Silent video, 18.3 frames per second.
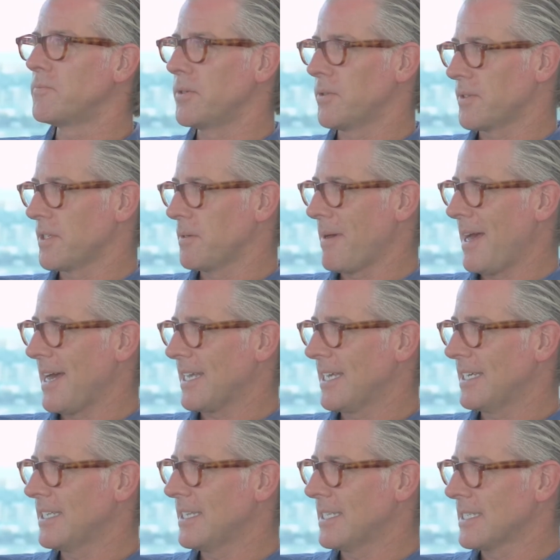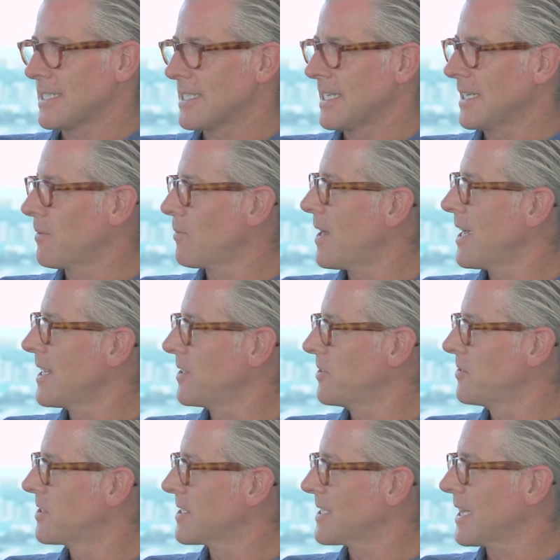built the back end of this thing right,
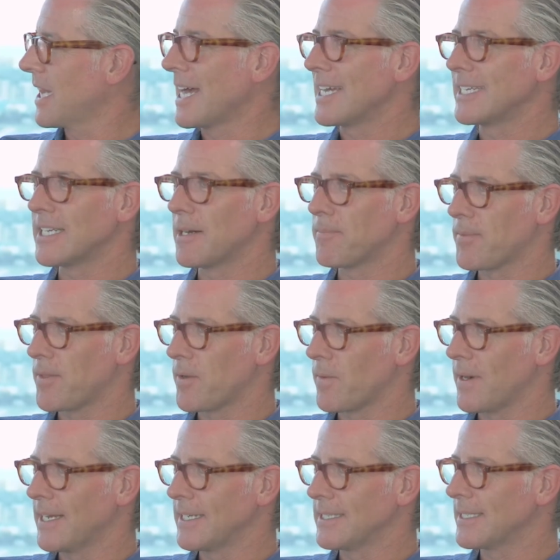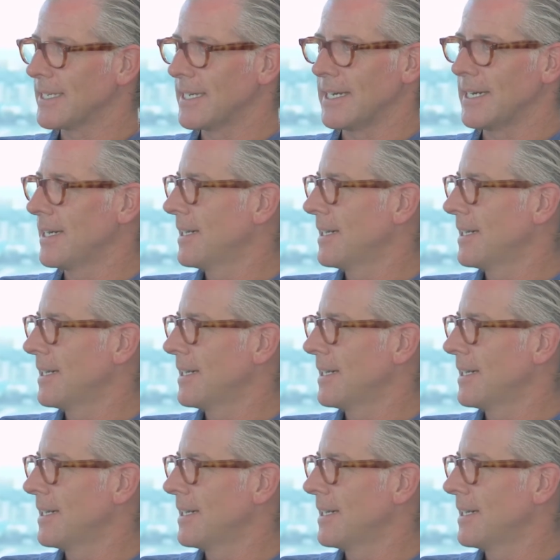you just lined up the right